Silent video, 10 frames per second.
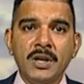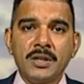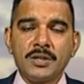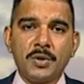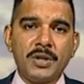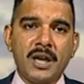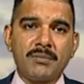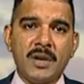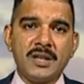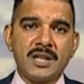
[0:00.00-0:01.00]
The Zodiac
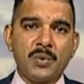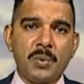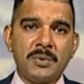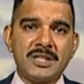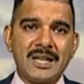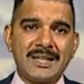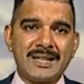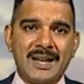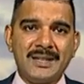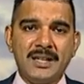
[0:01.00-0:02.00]
men's and women's under
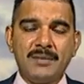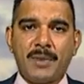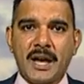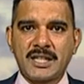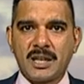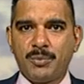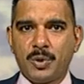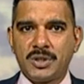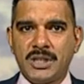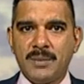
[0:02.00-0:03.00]
19
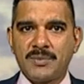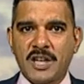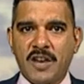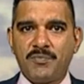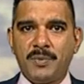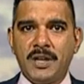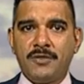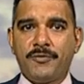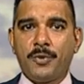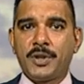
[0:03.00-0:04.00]
basketball teams have been
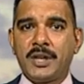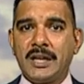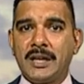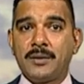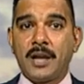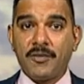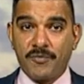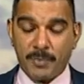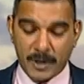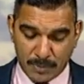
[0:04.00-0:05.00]

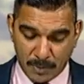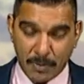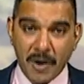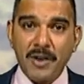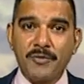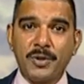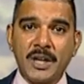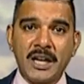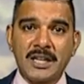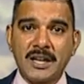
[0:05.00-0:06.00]
preparing for
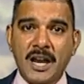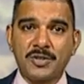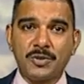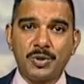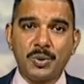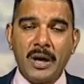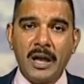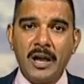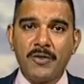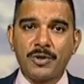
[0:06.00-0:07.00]
their international tour
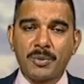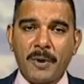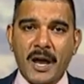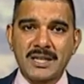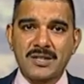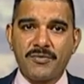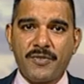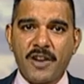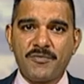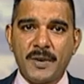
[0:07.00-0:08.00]
for the past
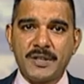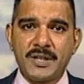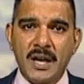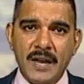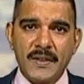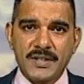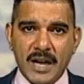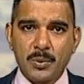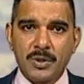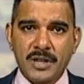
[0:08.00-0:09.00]
5 months. The
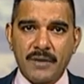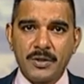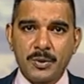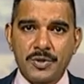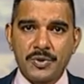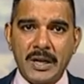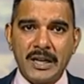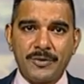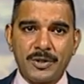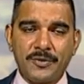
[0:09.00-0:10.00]
side will travel to
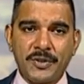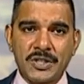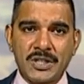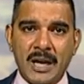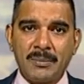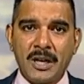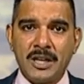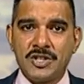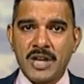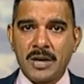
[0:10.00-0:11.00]
Australia for the first time
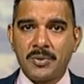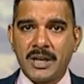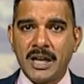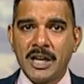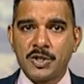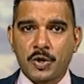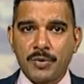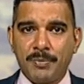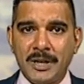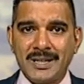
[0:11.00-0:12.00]
in January to
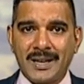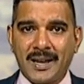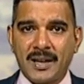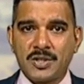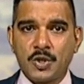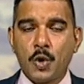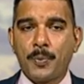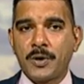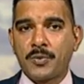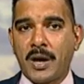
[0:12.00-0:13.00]
compete against
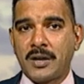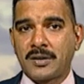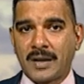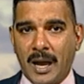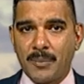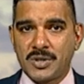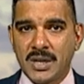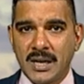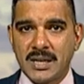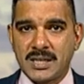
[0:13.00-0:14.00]
open graded clubs.
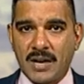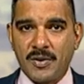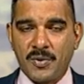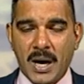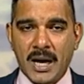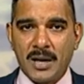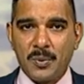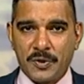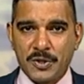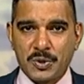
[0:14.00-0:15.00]
Save Wanga
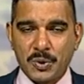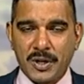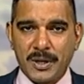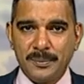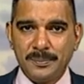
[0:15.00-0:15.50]
with the story.